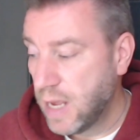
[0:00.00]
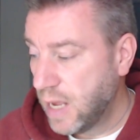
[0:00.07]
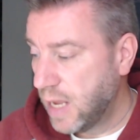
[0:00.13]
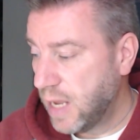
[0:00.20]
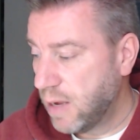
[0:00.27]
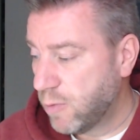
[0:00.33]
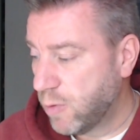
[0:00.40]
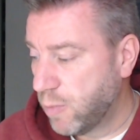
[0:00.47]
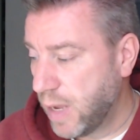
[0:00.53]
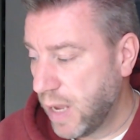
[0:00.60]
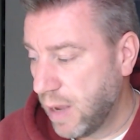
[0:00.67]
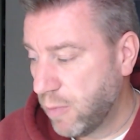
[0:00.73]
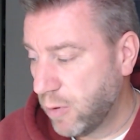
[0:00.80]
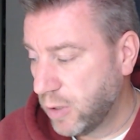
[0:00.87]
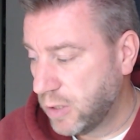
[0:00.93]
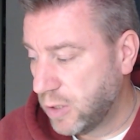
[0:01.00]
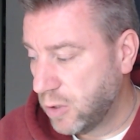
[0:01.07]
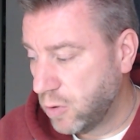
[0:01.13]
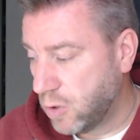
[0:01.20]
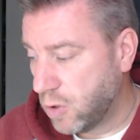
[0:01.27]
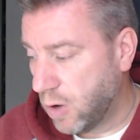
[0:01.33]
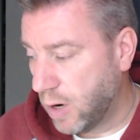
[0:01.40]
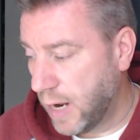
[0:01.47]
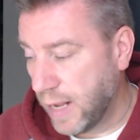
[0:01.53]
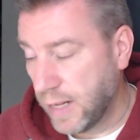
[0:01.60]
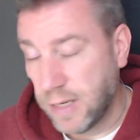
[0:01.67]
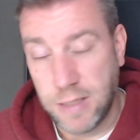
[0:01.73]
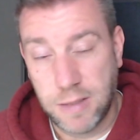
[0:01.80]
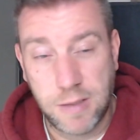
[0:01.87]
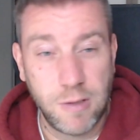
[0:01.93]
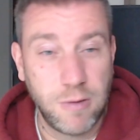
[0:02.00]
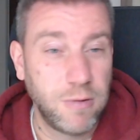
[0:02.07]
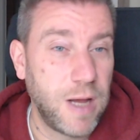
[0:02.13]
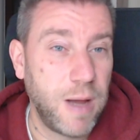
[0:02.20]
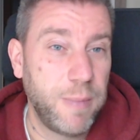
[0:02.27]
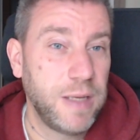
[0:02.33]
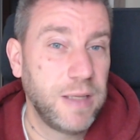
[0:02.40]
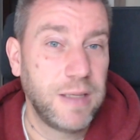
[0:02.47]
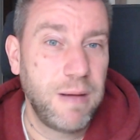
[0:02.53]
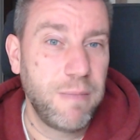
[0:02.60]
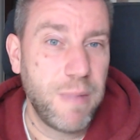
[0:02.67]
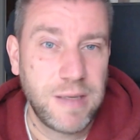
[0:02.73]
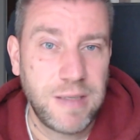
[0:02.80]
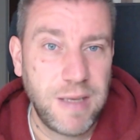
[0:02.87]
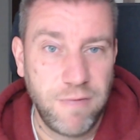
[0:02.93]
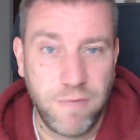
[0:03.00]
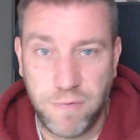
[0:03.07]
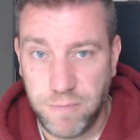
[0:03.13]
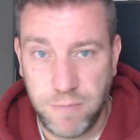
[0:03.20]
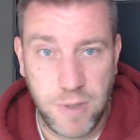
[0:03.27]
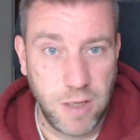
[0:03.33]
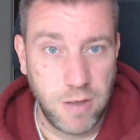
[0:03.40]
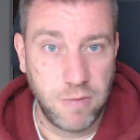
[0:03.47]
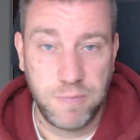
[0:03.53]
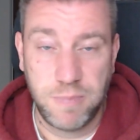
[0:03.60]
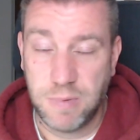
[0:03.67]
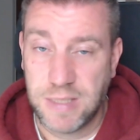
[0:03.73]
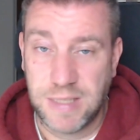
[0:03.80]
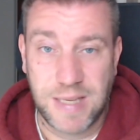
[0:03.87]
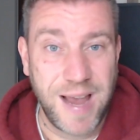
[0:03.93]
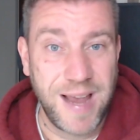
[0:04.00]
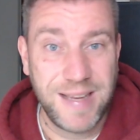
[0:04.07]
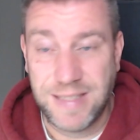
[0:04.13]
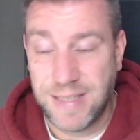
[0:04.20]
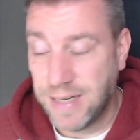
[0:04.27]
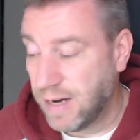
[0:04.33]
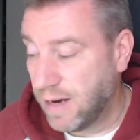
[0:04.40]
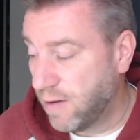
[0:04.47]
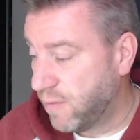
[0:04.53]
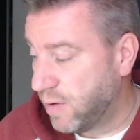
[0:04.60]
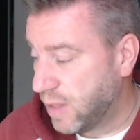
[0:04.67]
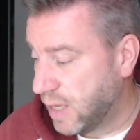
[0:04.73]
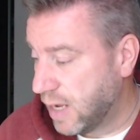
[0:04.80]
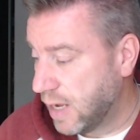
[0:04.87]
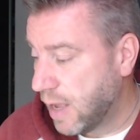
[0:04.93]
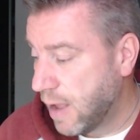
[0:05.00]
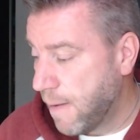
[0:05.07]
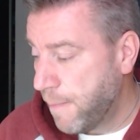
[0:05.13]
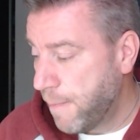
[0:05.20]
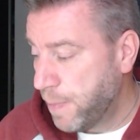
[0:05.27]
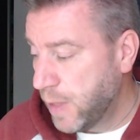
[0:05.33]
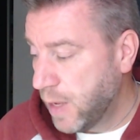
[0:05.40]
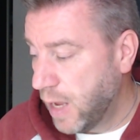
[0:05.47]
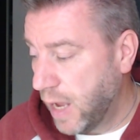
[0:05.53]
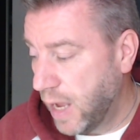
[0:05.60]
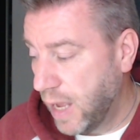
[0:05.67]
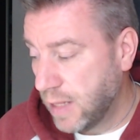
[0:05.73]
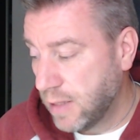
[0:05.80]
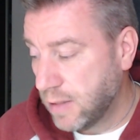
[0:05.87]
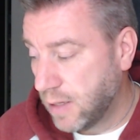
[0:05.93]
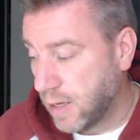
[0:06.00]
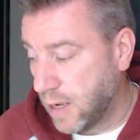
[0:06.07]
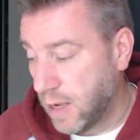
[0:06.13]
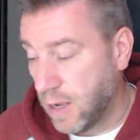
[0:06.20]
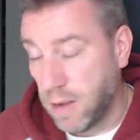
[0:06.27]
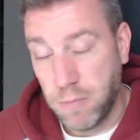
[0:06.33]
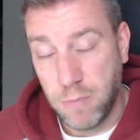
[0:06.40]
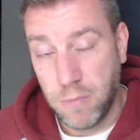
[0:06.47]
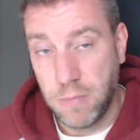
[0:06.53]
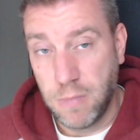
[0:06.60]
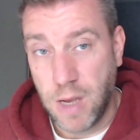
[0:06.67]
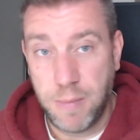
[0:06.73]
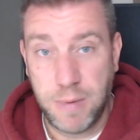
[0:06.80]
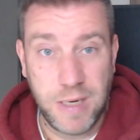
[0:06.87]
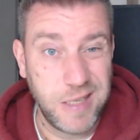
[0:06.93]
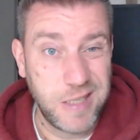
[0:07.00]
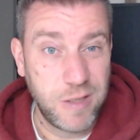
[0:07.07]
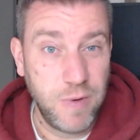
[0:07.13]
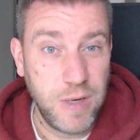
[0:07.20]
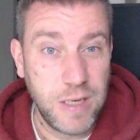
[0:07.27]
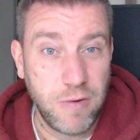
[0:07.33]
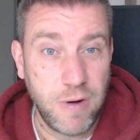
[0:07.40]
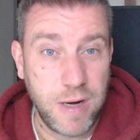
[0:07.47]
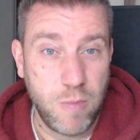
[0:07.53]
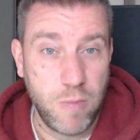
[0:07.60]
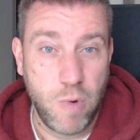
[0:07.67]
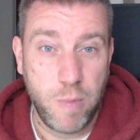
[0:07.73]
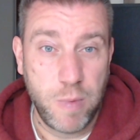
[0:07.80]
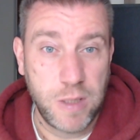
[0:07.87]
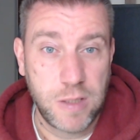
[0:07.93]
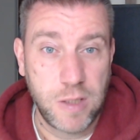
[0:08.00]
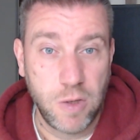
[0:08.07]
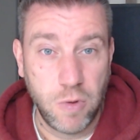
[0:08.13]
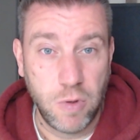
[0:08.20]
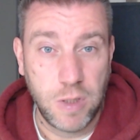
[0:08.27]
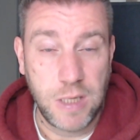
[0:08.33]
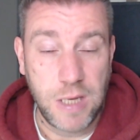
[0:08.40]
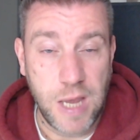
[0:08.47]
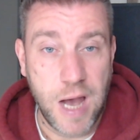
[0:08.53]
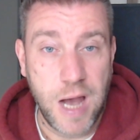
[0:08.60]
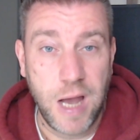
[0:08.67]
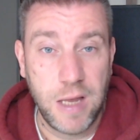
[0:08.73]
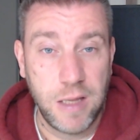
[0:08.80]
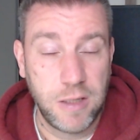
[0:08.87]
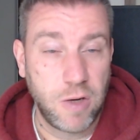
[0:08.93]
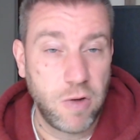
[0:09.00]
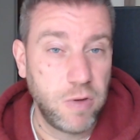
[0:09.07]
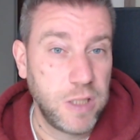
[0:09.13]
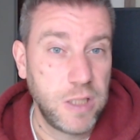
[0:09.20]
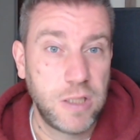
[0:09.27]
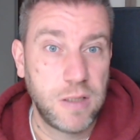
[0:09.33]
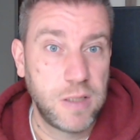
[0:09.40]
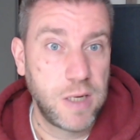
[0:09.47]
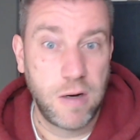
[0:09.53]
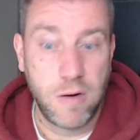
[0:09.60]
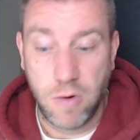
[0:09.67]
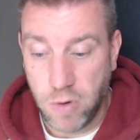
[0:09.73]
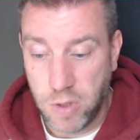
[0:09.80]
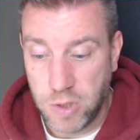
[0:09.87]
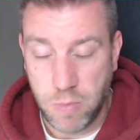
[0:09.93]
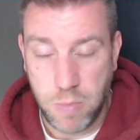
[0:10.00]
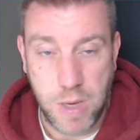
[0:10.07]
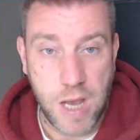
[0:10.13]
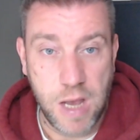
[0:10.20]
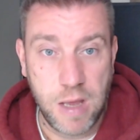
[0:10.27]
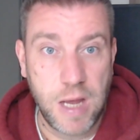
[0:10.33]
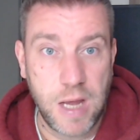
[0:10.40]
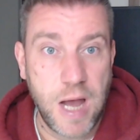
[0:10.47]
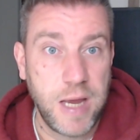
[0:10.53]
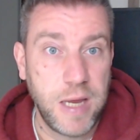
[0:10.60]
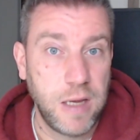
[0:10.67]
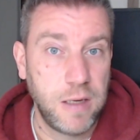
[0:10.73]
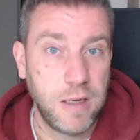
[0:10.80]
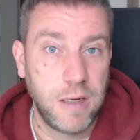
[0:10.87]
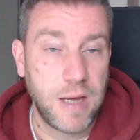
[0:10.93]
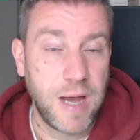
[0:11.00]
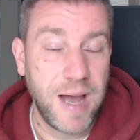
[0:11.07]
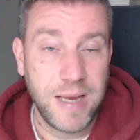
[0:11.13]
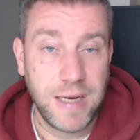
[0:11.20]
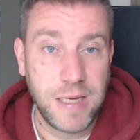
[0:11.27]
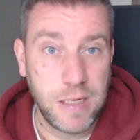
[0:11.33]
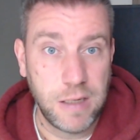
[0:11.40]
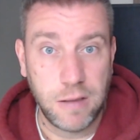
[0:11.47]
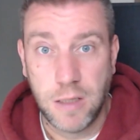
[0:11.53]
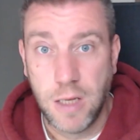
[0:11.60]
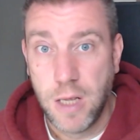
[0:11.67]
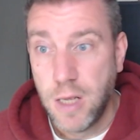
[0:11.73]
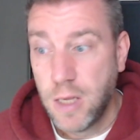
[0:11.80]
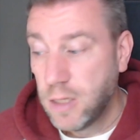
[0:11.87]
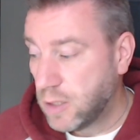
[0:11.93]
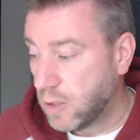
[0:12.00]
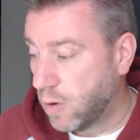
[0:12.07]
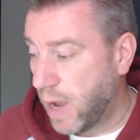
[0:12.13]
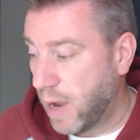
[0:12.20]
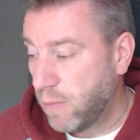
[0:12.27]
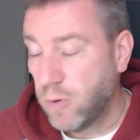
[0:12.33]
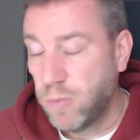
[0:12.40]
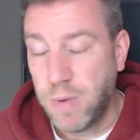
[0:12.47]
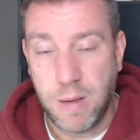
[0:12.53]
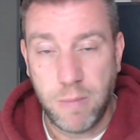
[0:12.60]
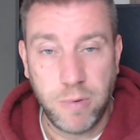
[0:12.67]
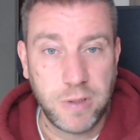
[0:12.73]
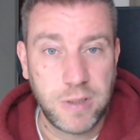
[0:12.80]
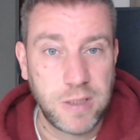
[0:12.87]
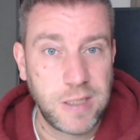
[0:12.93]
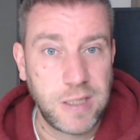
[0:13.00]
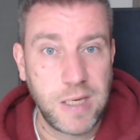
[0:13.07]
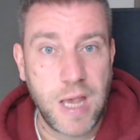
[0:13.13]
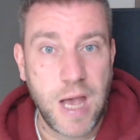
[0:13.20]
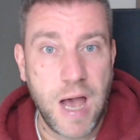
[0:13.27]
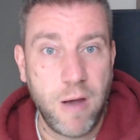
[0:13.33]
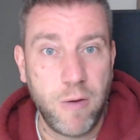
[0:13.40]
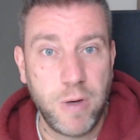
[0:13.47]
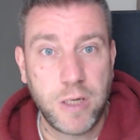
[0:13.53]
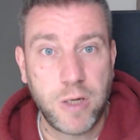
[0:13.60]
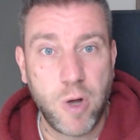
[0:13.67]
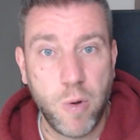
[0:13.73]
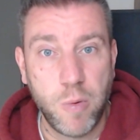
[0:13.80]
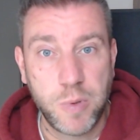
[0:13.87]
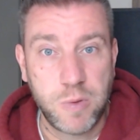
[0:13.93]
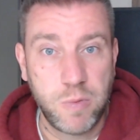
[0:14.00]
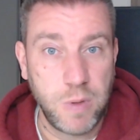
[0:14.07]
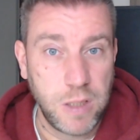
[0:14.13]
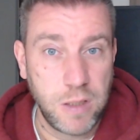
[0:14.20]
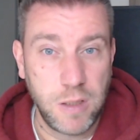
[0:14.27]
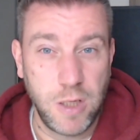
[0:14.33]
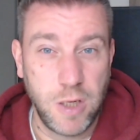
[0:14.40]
it will be able to collect it. So I mean, they must have sized it and everything. And I mean, it's winter at the moment, so the conditions are not going to be ideal. So I will be able to see how it copes with